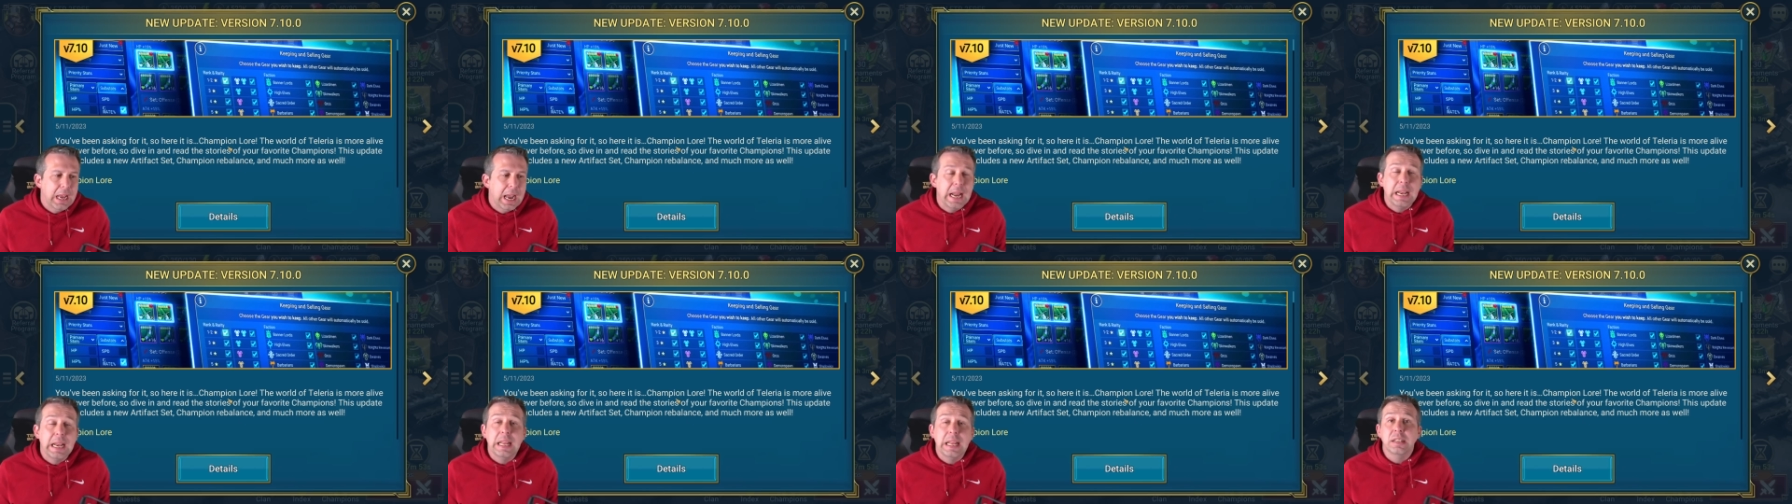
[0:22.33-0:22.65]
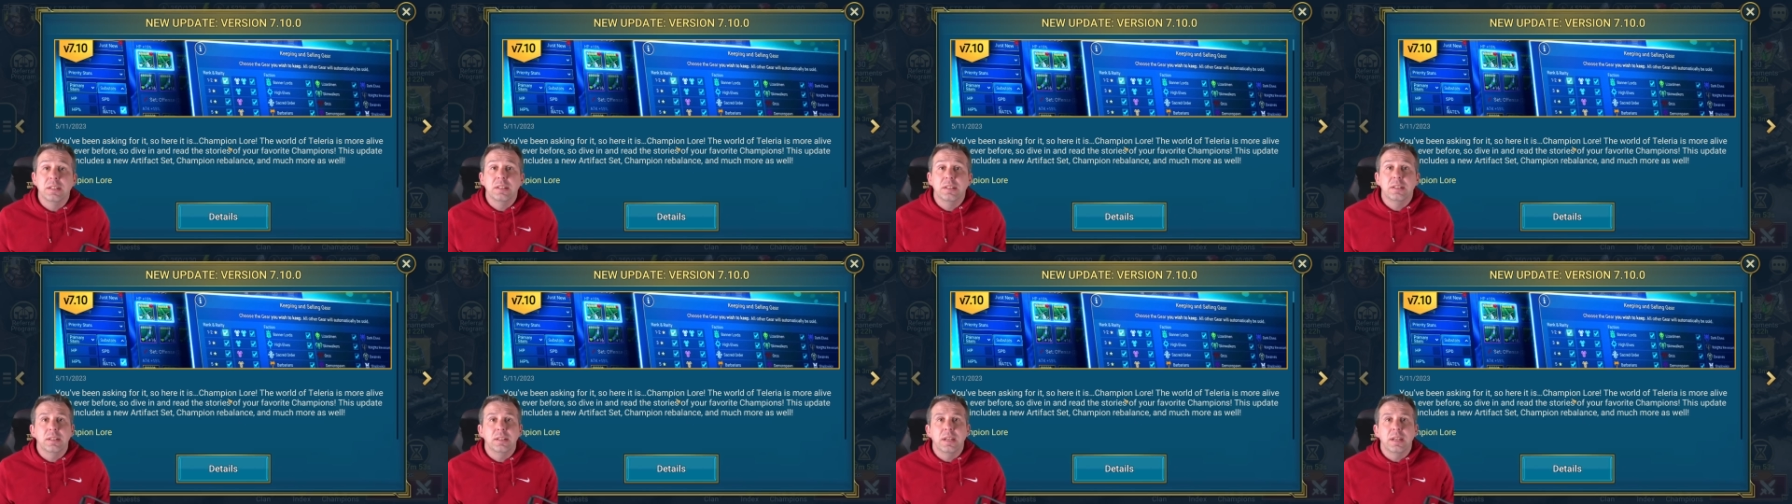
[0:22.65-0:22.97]
And
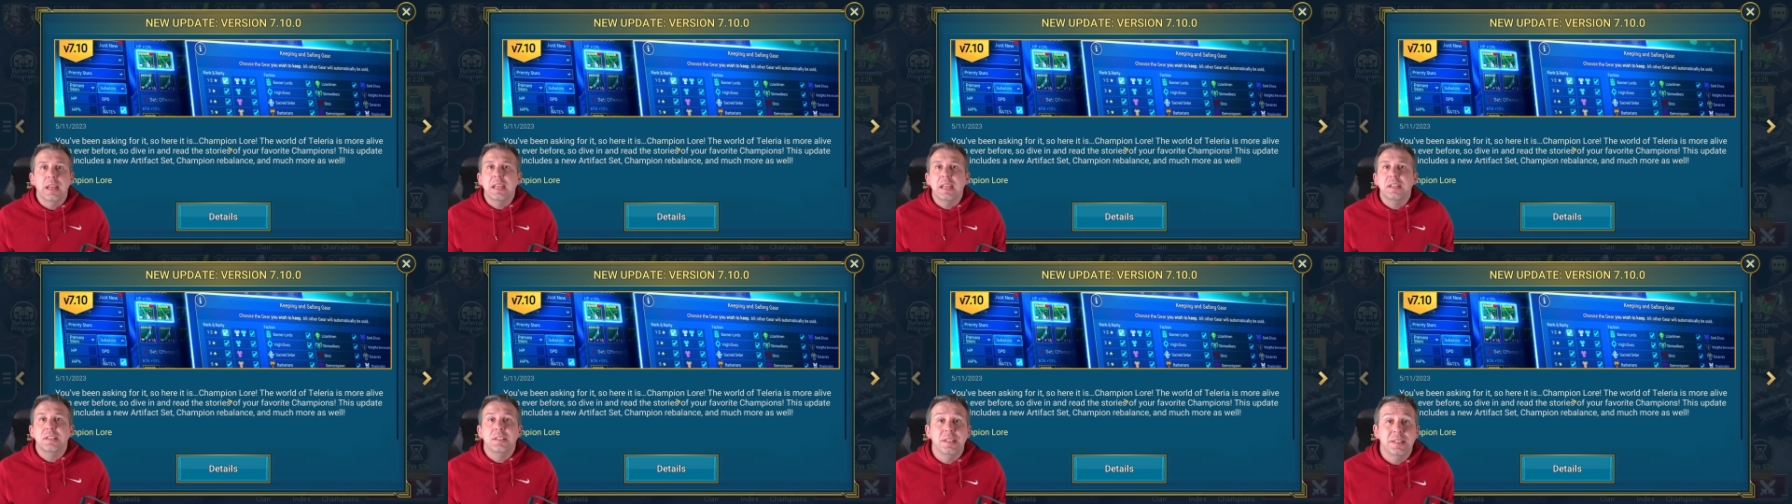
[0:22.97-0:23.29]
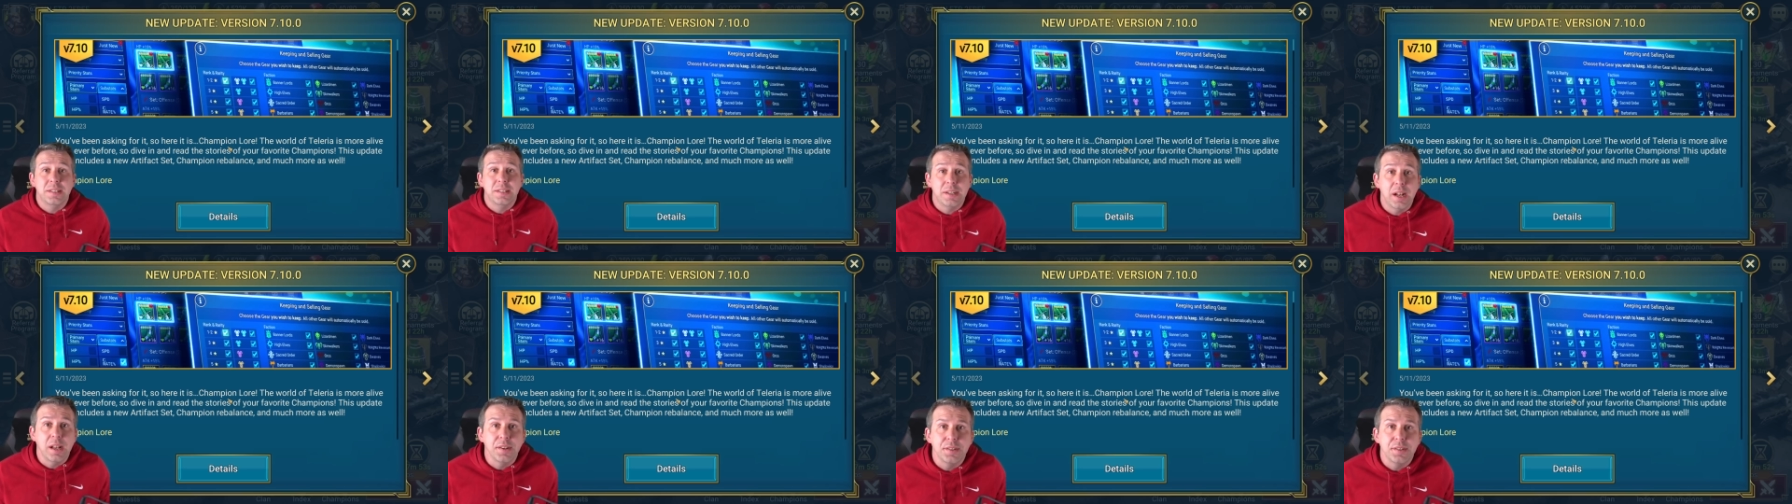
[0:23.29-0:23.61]
it's it's
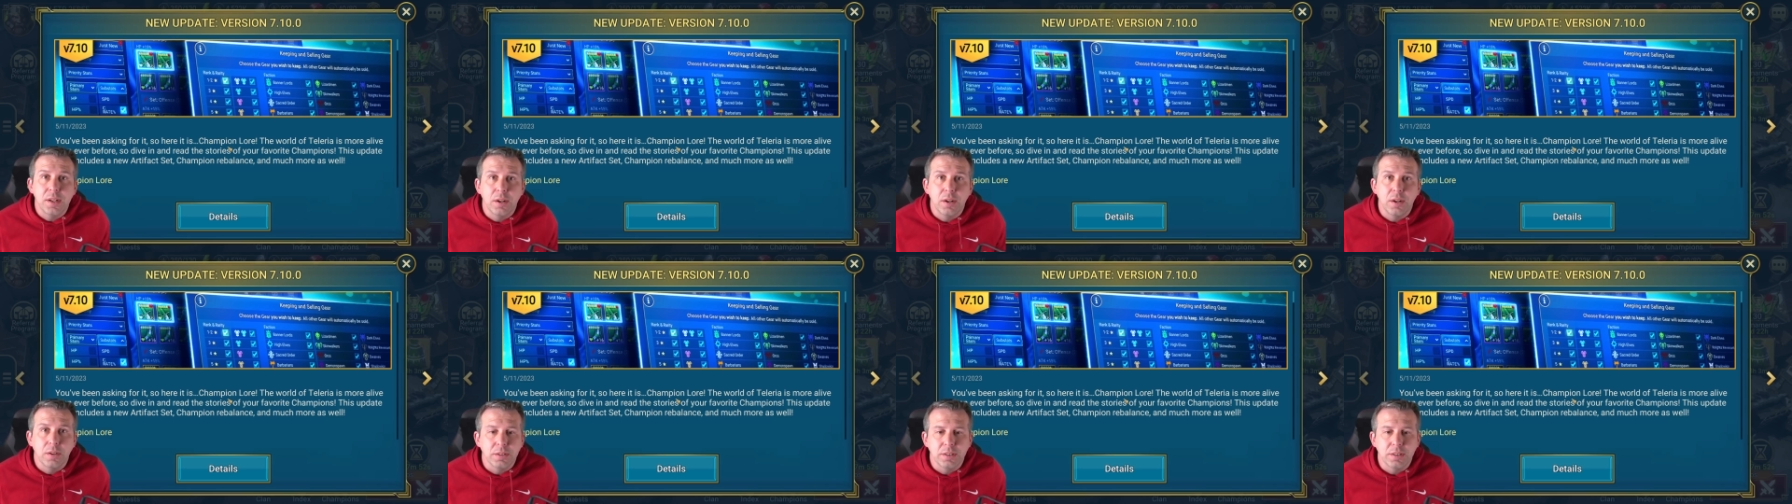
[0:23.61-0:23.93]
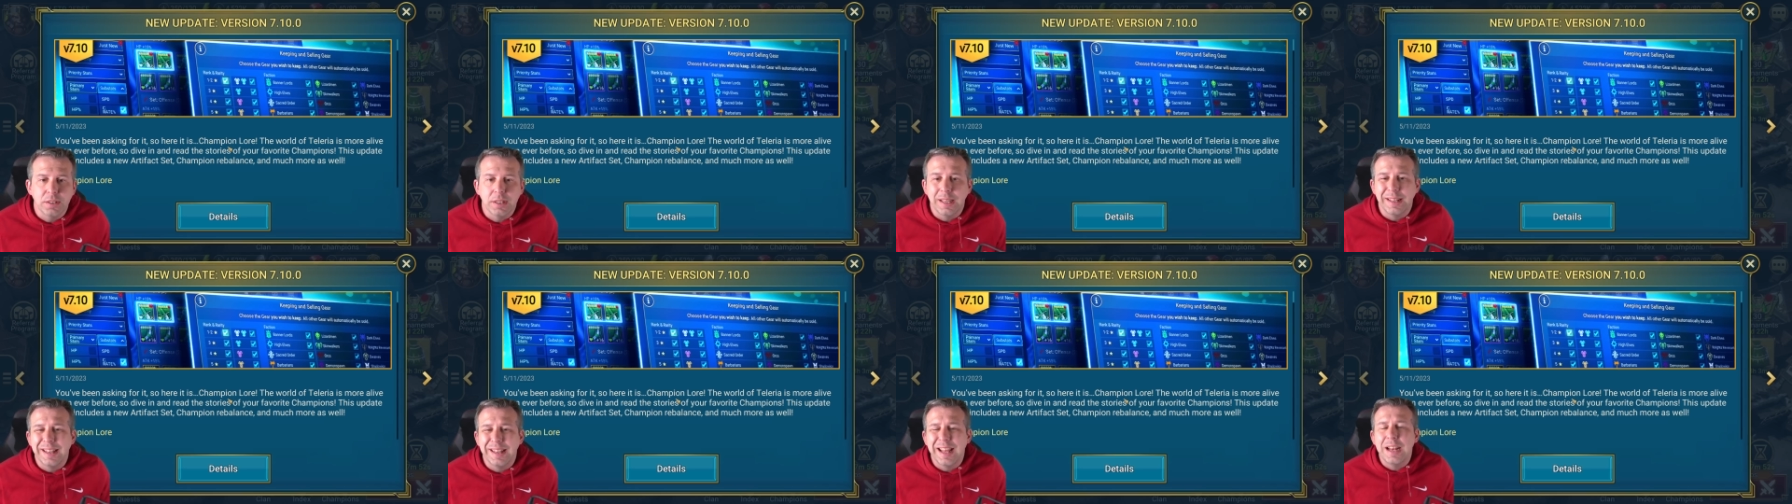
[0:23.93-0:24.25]
disgusting, honestly.